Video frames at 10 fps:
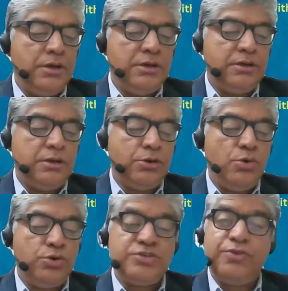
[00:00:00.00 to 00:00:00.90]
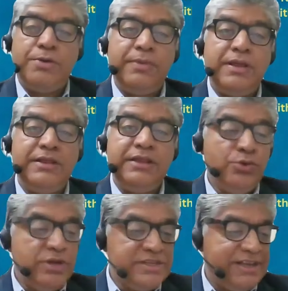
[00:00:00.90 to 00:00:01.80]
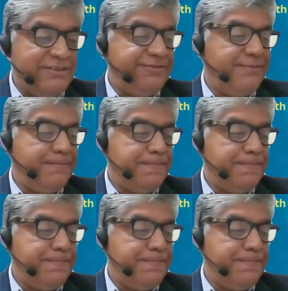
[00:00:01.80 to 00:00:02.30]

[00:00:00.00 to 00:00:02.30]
course from UNICEF.